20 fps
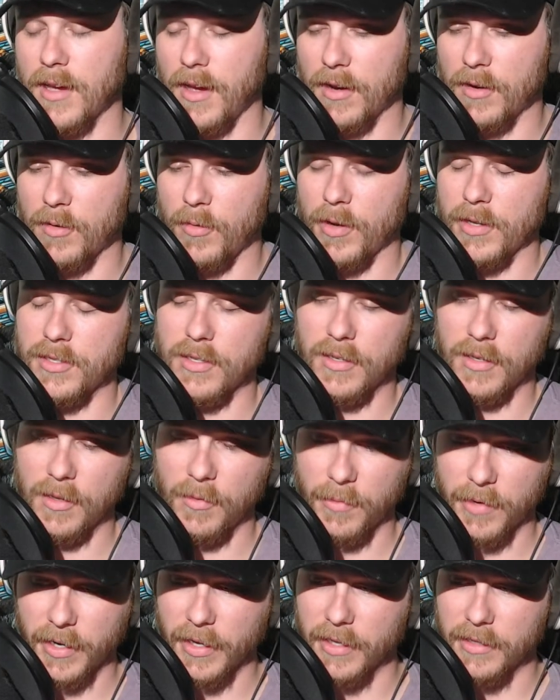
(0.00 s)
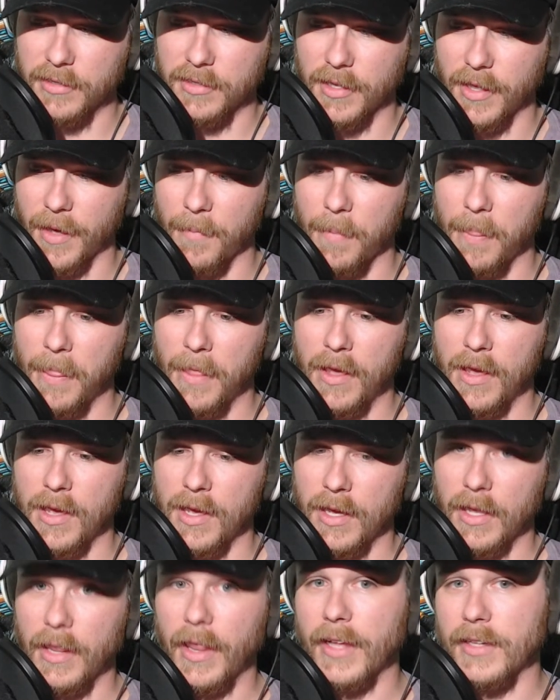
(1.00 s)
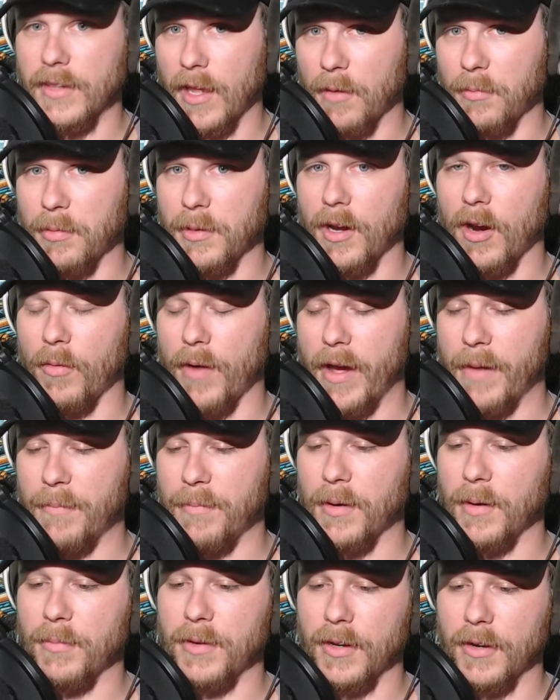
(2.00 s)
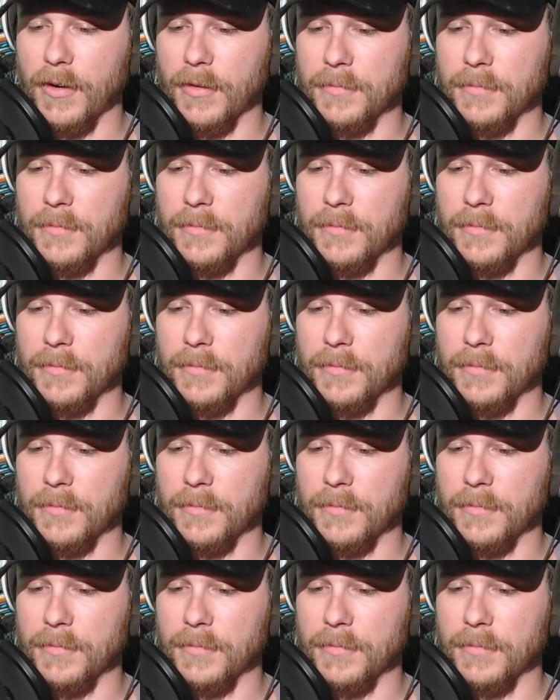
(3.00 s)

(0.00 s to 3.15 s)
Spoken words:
question, then we're gonna get to that. That'll be our wrap up here.